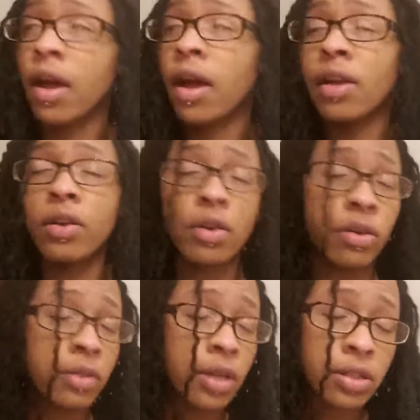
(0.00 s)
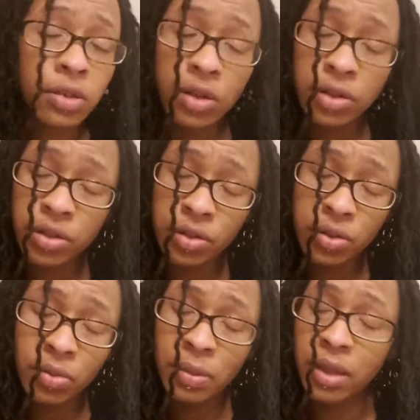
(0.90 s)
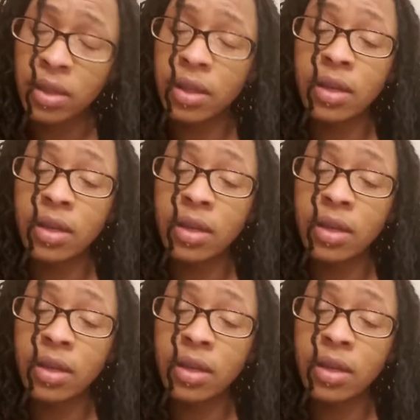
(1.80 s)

I know that's hard to do being